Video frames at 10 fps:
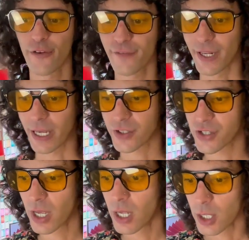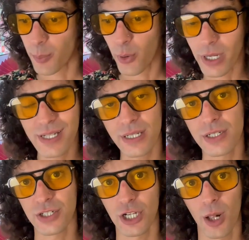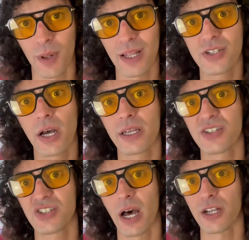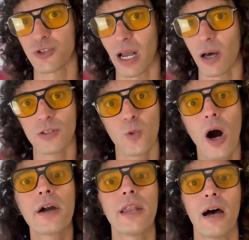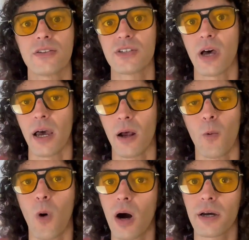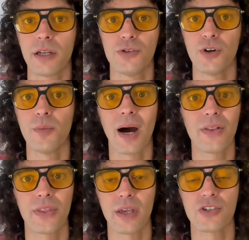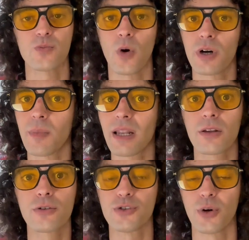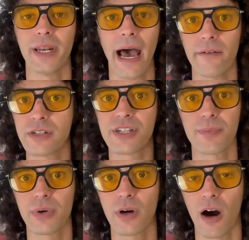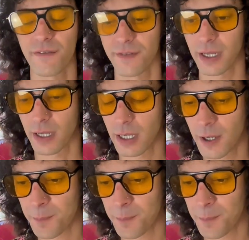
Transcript: Phoenix. The point is, ladies and gentlemen, let's not get sidetracked. I was walking outside. I'm walking, doing my thing, smoking my little joint, having a sip of coffee.